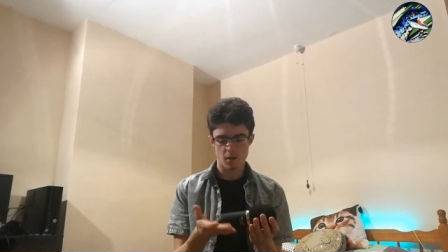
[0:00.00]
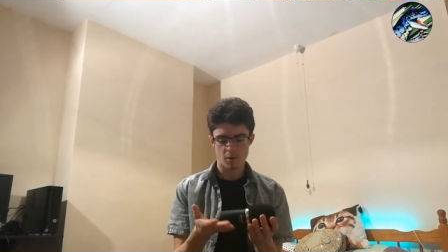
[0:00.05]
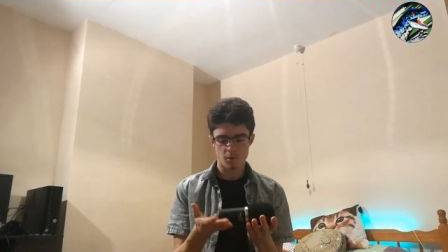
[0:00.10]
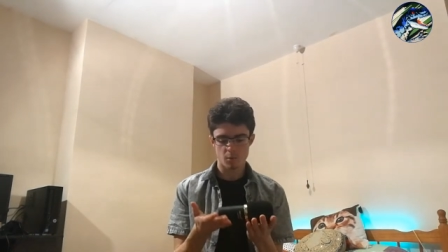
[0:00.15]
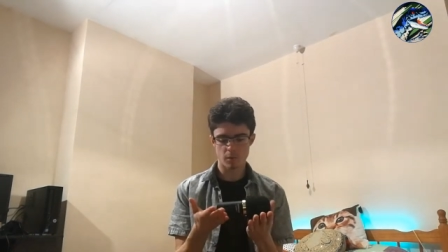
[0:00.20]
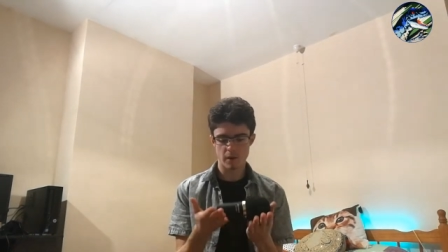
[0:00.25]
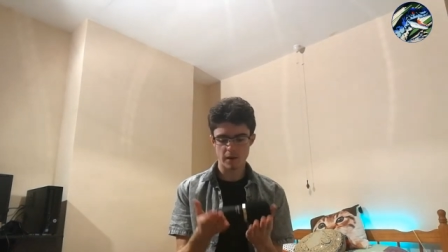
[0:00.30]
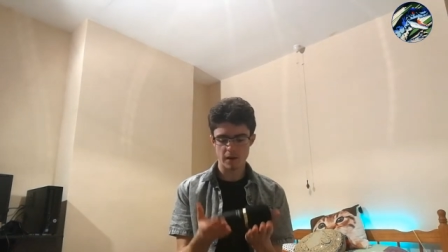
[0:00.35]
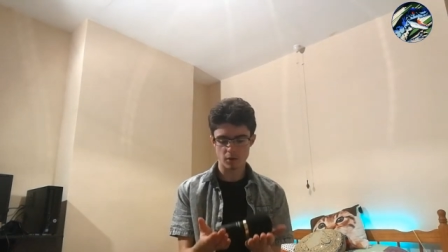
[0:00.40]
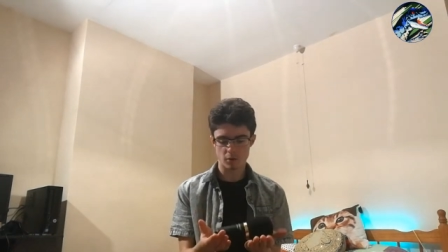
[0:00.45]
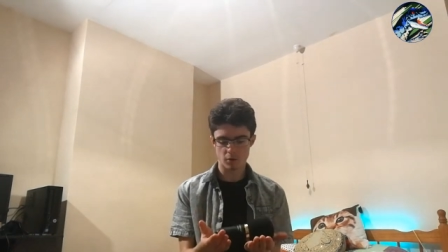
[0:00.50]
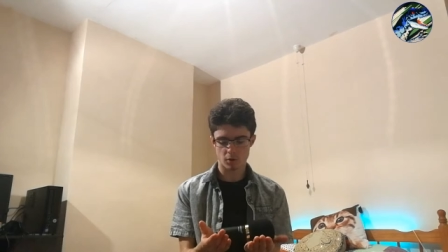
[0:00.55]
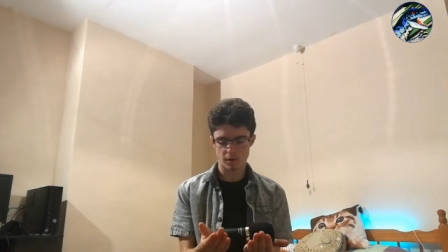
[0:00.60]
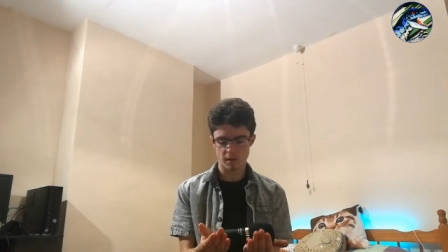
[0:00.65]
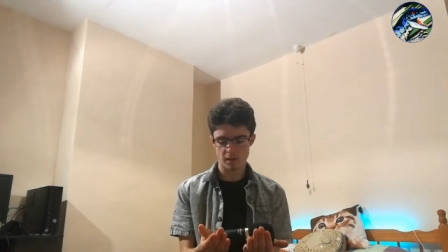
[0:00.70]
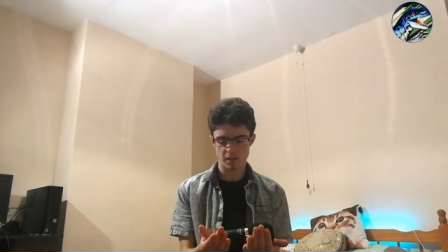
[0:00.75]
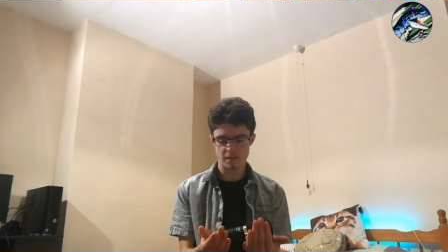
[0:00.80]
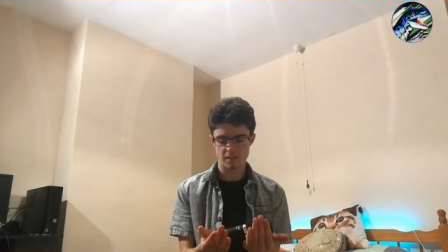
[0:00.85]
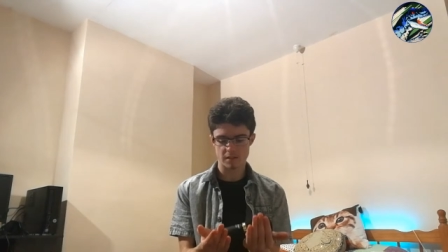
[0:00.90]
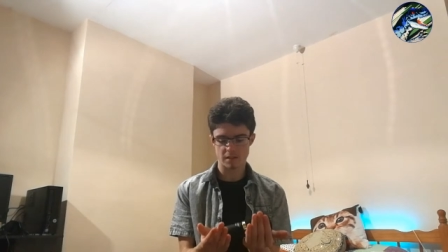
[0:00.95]
when I got
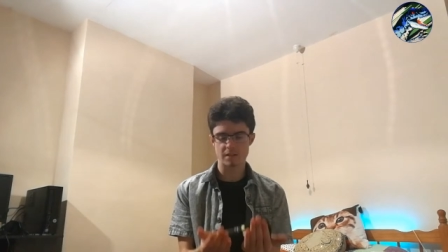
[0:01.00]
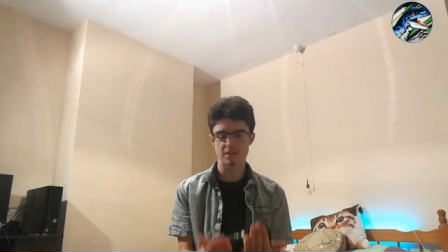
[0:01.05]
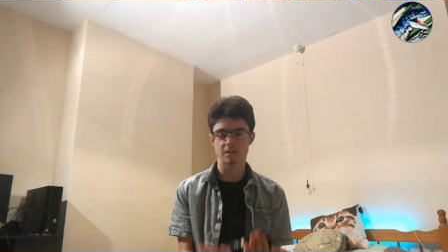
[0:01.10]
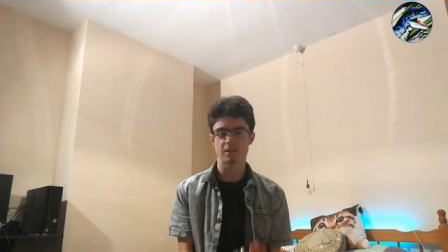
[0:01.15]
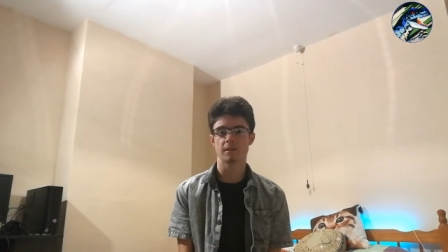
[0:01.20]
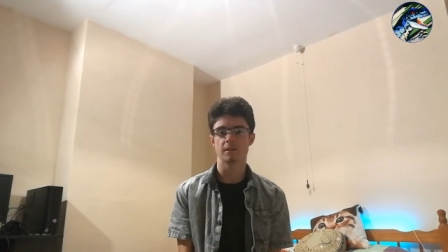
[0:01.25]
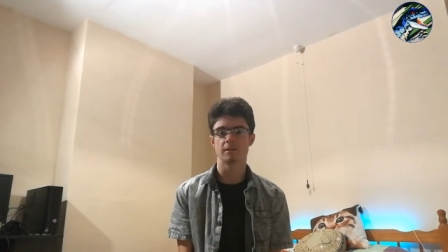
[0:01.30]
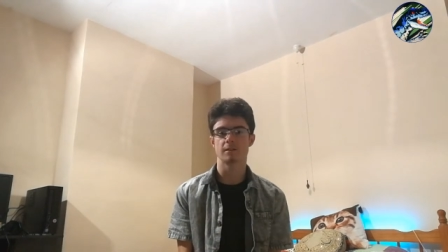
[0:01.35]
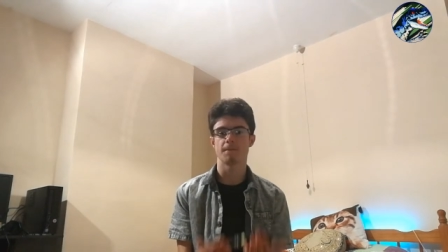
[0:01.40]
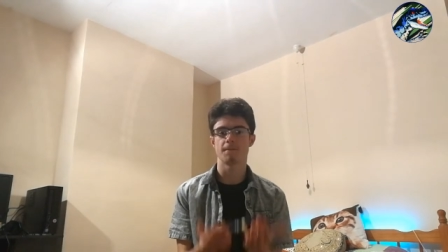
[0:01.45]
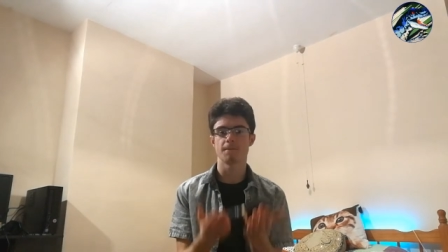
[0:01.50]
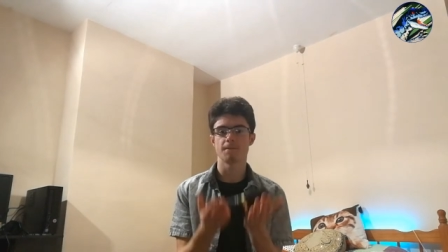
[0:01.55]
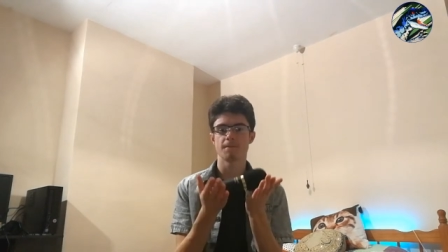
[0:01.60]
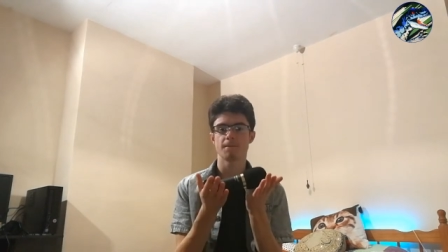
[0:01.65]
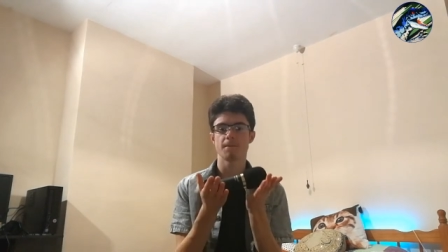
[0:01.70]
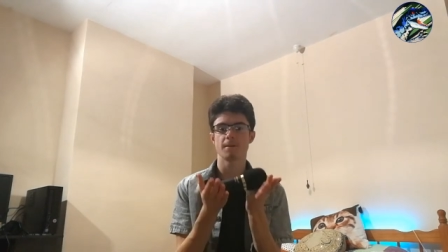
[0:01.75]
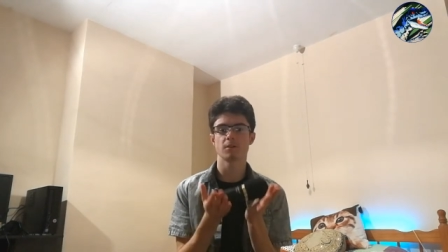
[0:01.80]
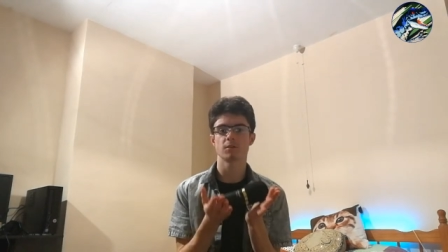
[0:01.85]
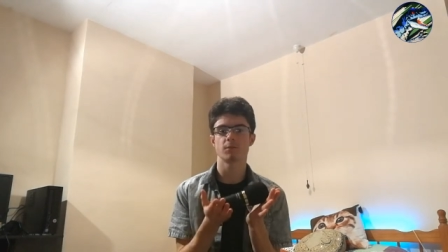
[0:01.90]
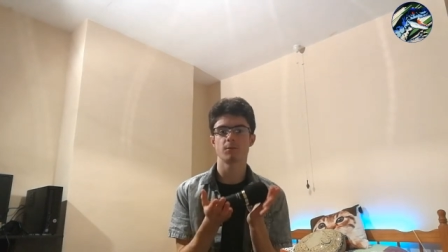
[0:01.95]
this, this is
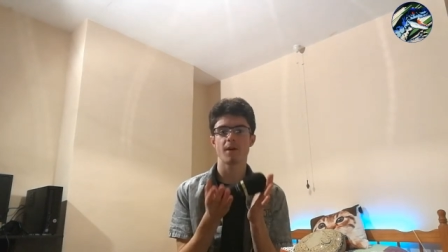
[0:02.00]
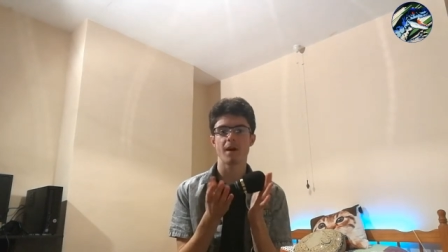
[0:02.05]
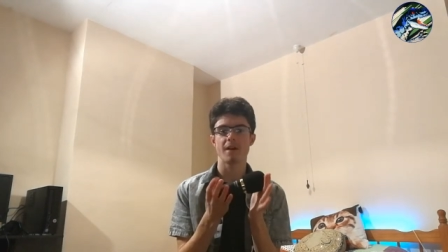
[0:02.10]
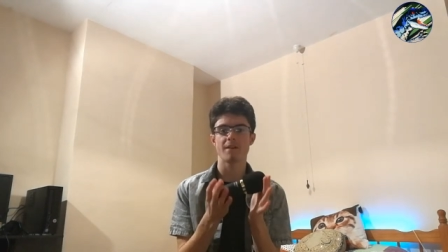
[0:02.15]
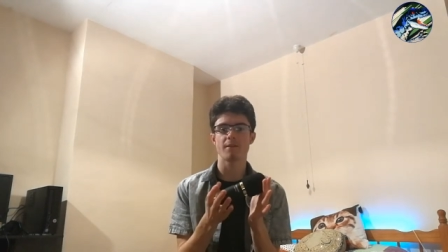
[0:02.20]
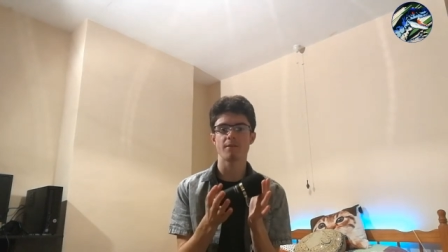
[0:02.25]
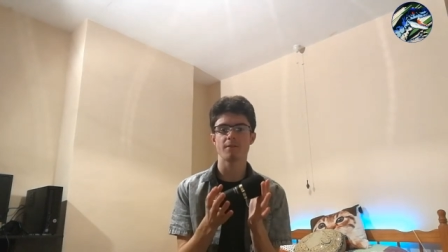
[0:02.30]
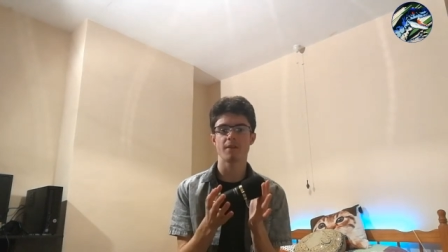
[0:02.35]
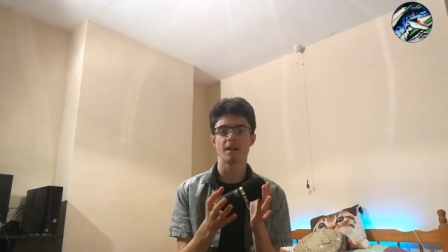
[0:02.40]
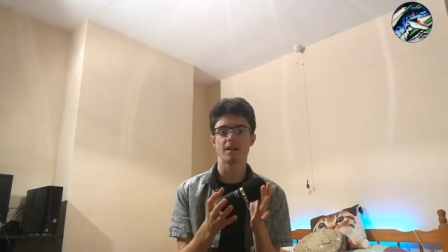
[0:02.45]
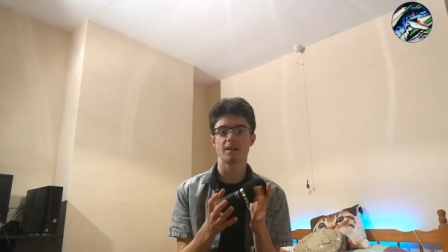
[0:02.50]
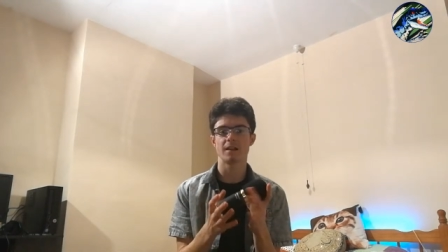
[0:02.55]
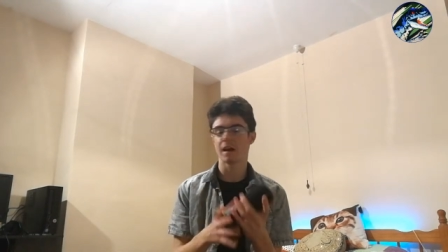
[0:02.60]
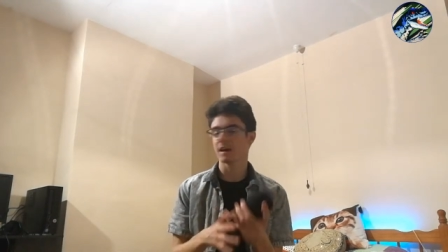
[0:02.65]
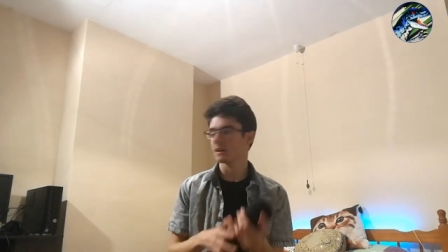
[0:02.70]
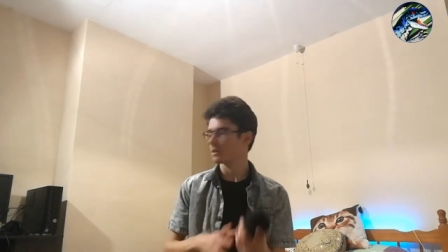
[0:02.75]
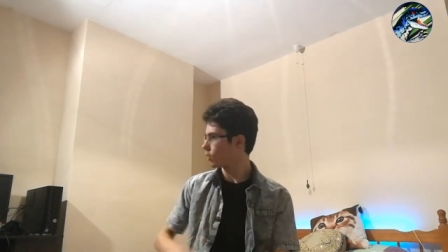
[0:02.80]
feels very, very light.